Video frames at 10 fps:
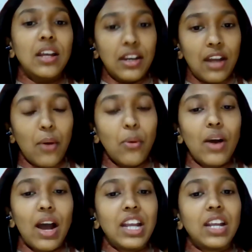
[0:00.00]
Now,
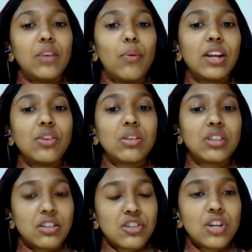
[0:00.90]
I invite Dr.
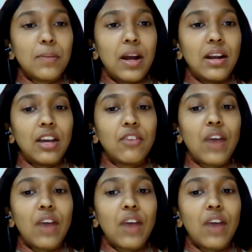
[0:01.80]
Krishna Pandey,